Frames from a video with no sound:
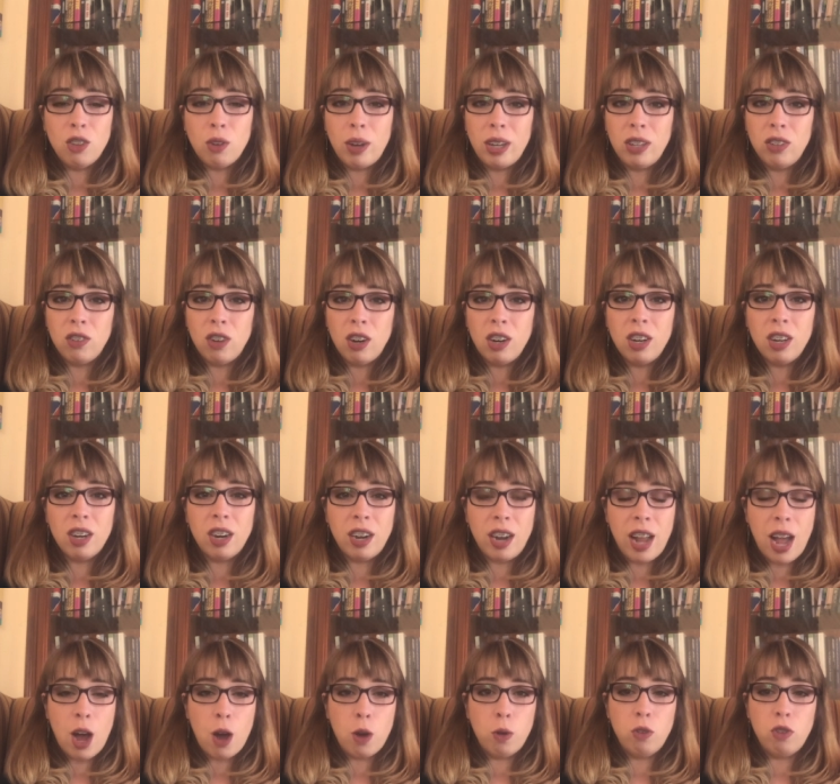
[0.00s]
so I started it
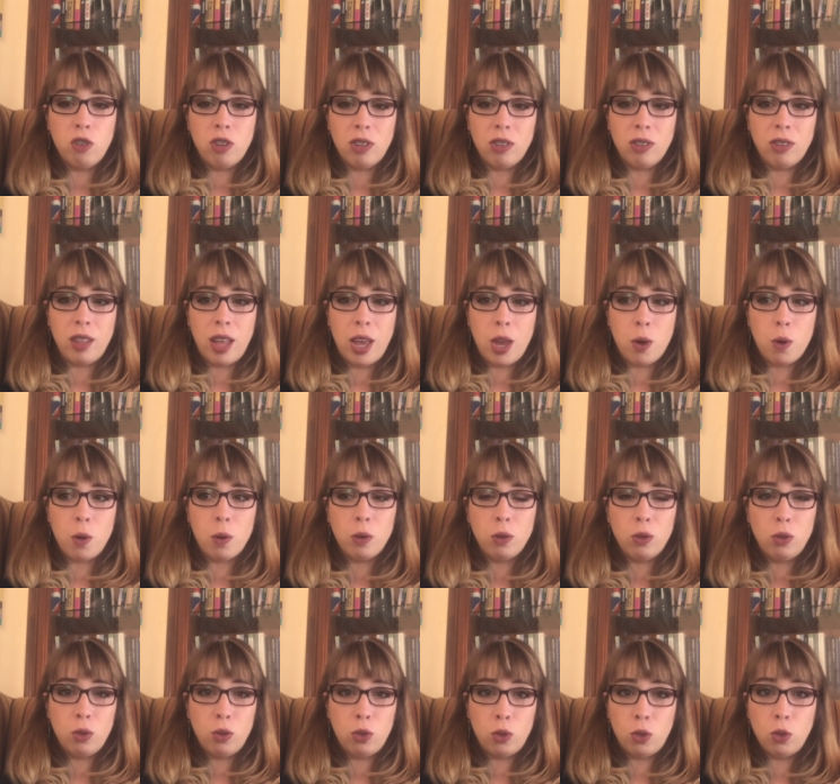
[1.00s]
out just like
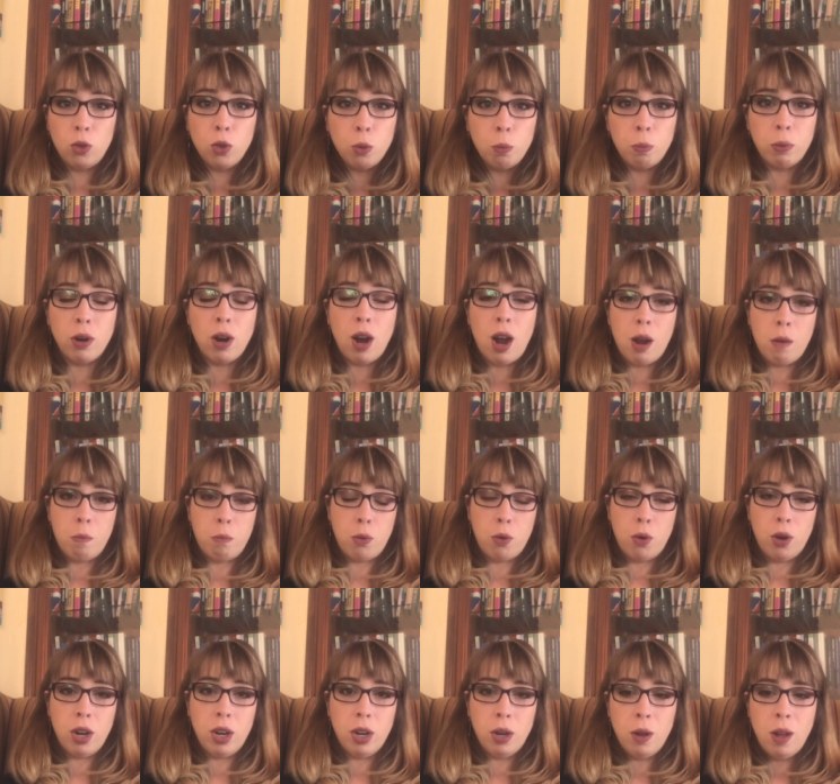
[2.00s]
super on
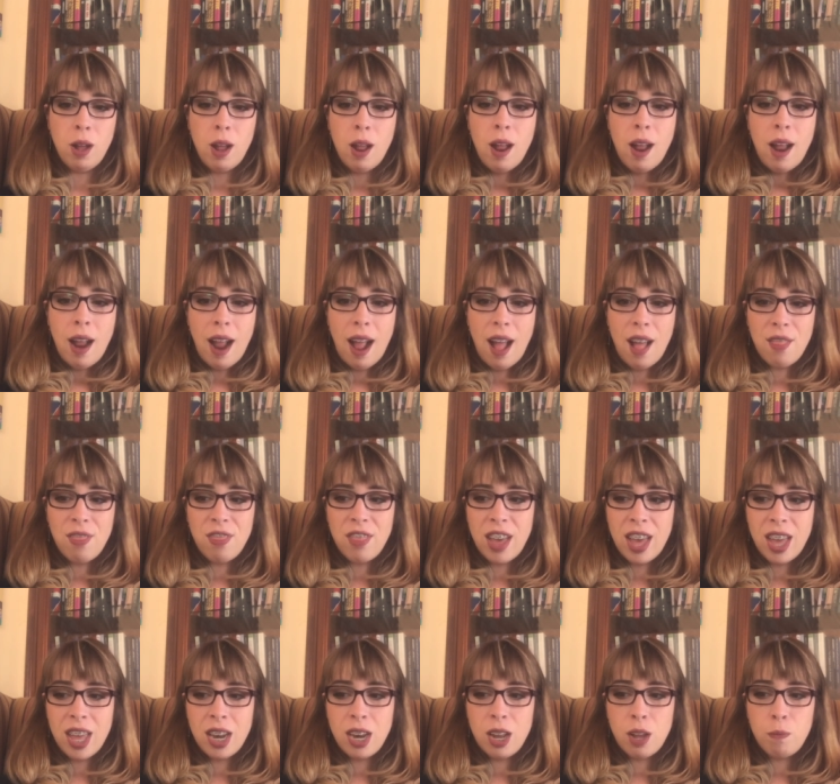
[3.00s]
board, and
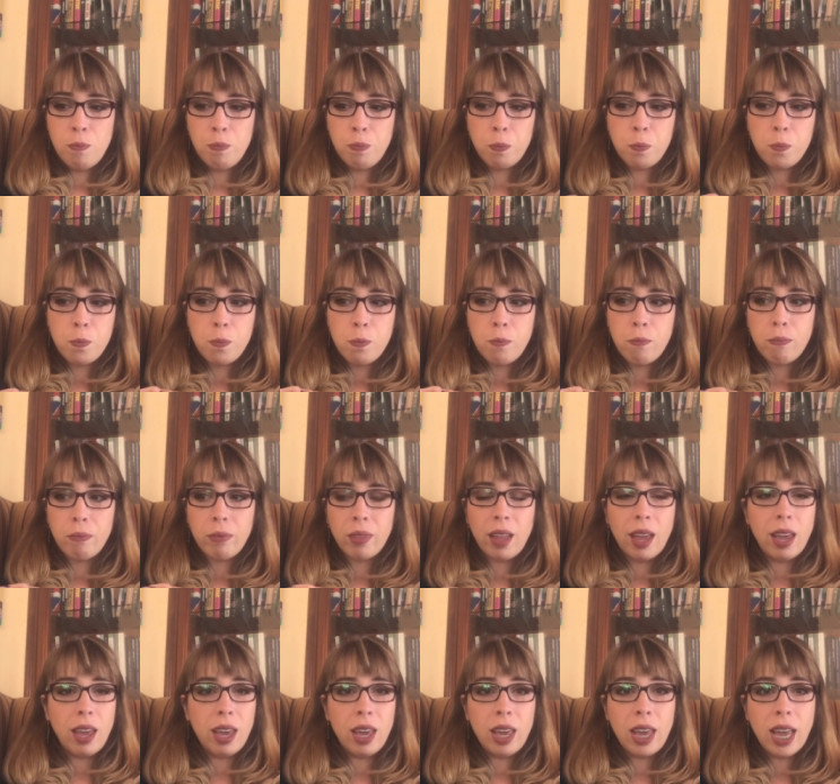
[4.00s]
then
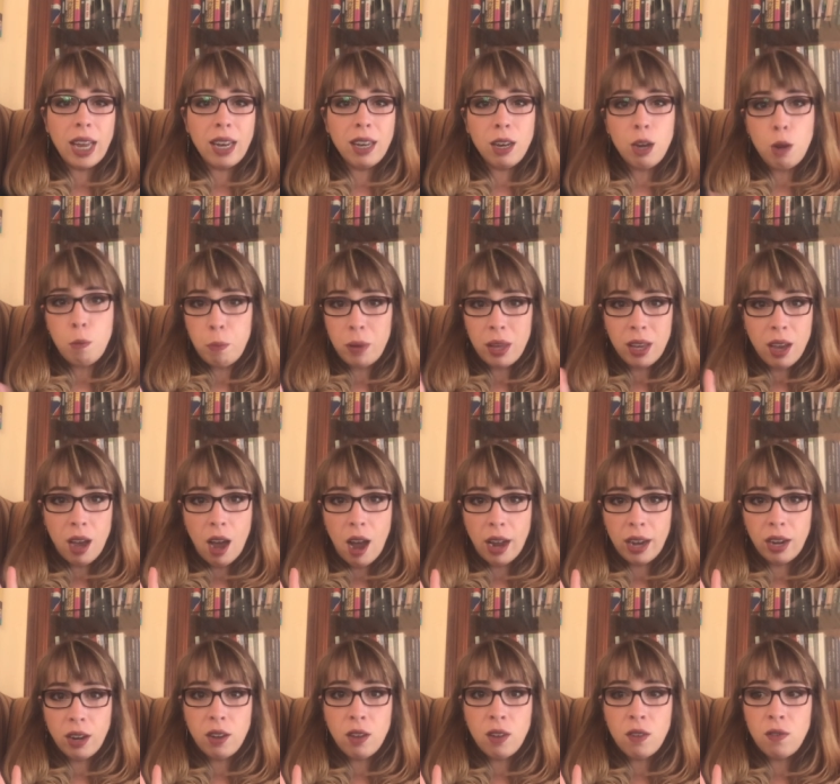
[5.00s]
it ended up being
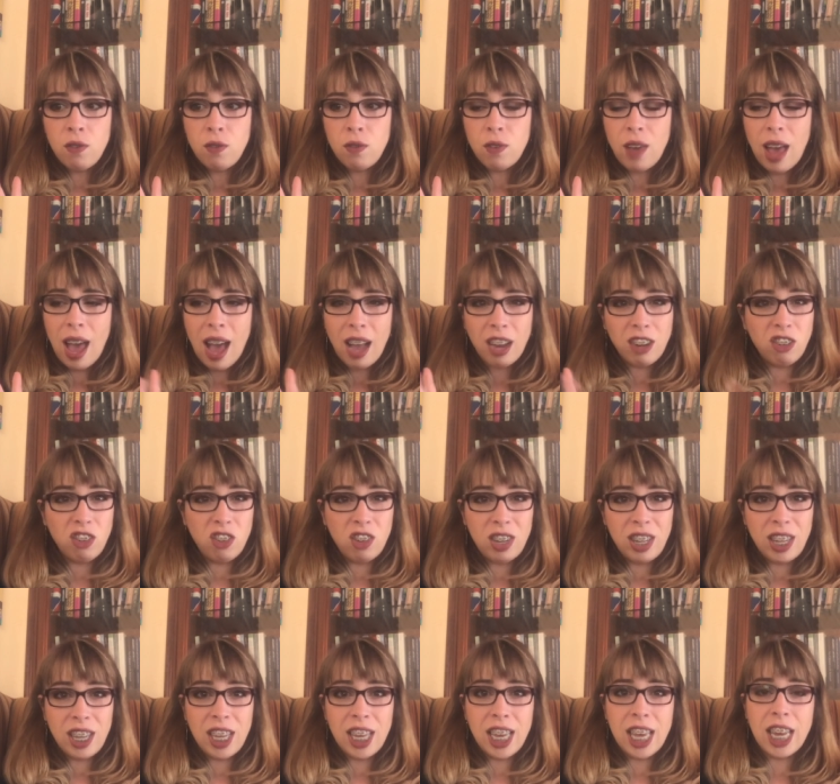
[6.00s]
kind of
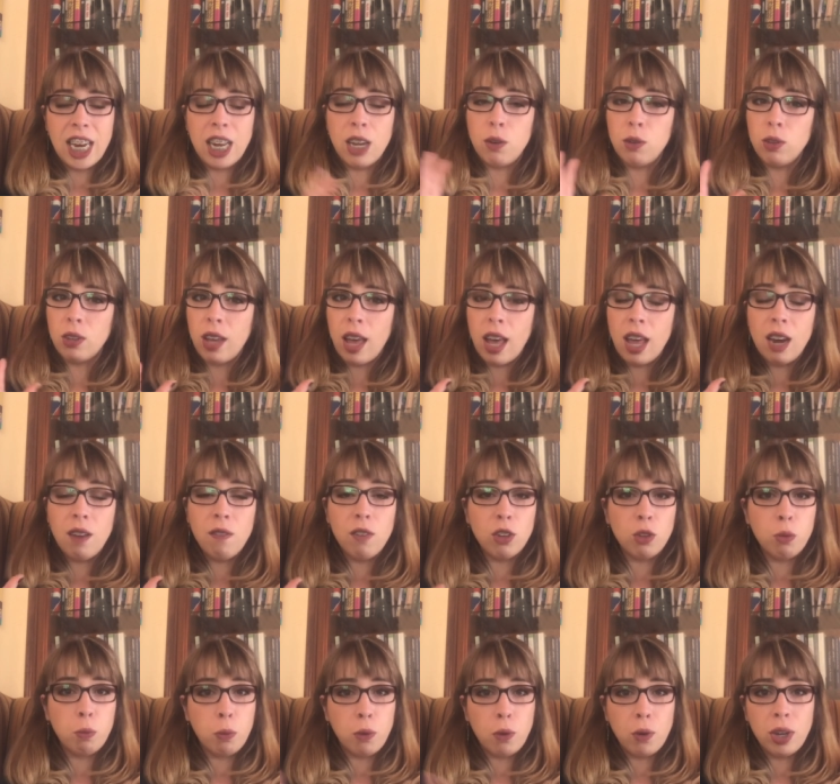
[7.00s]
actiony and it was kind of
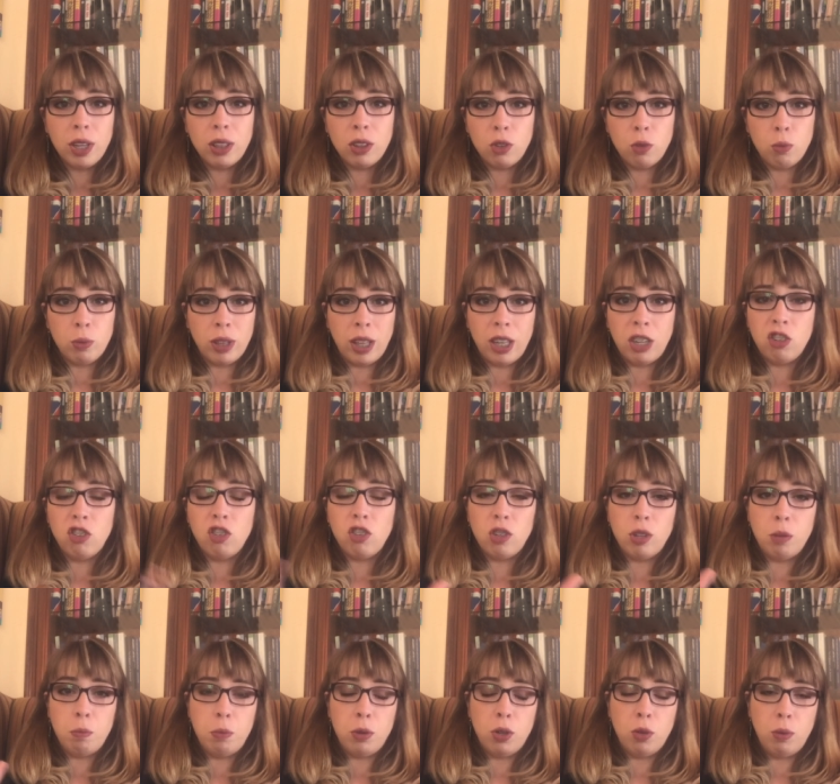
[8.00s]
exploring this
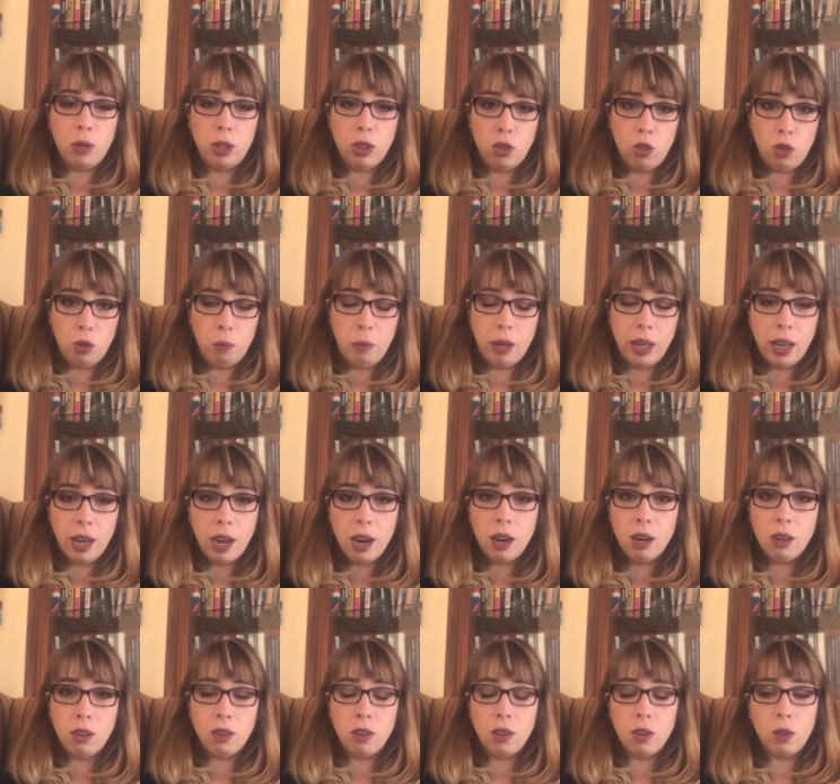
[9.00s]
relationship between the two main
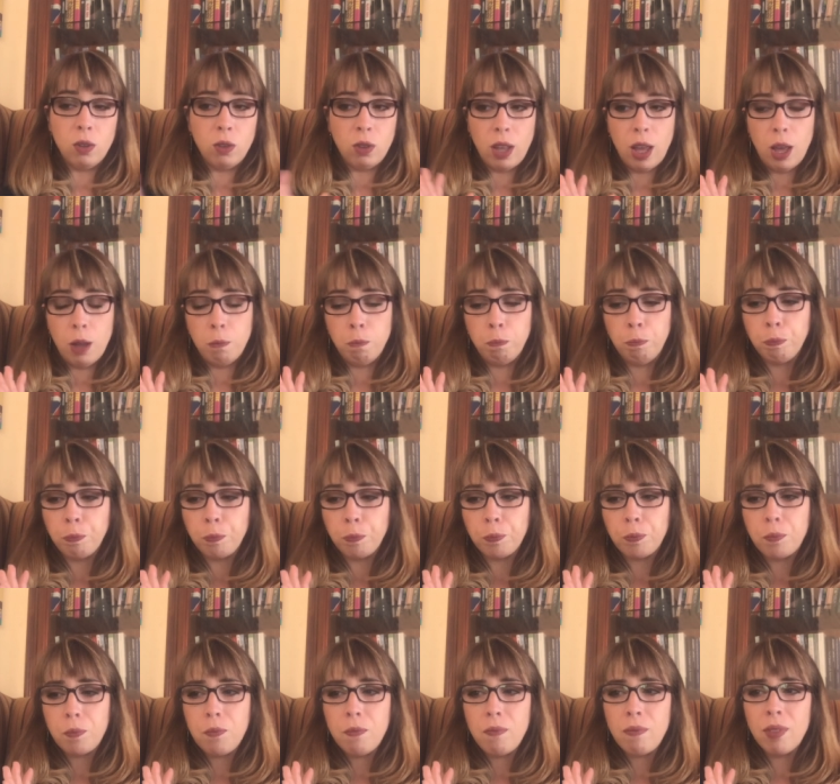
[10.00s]
characters and
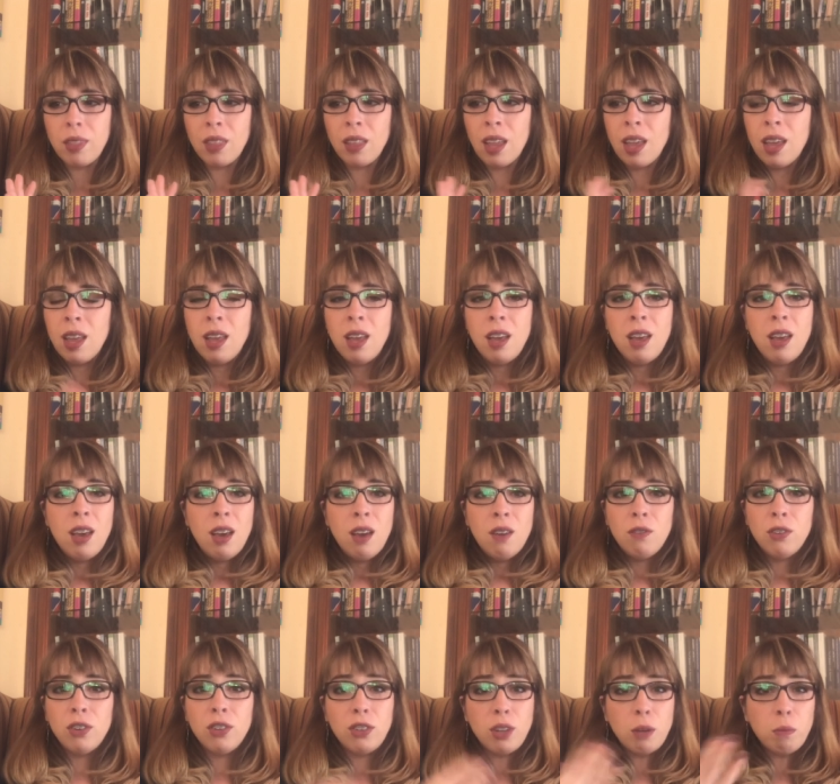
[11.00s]

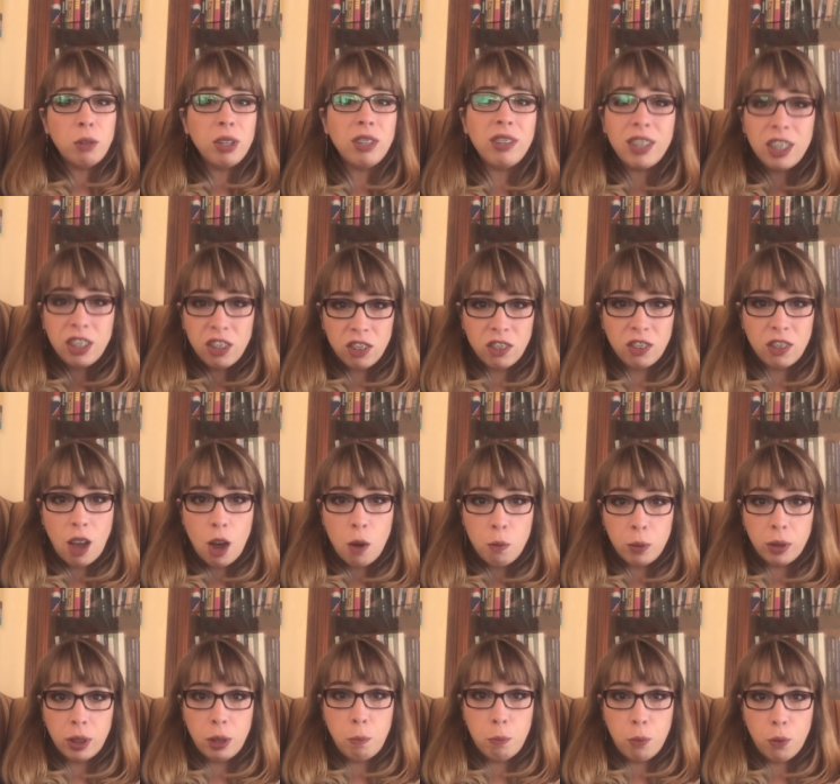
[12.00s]
for some reason it just got
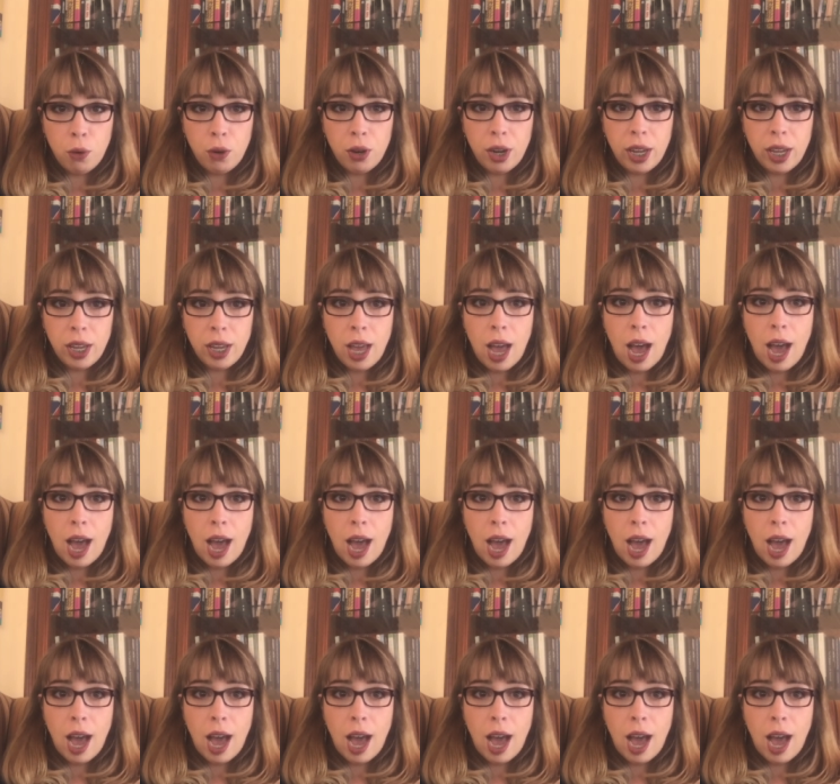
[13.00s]
really boring.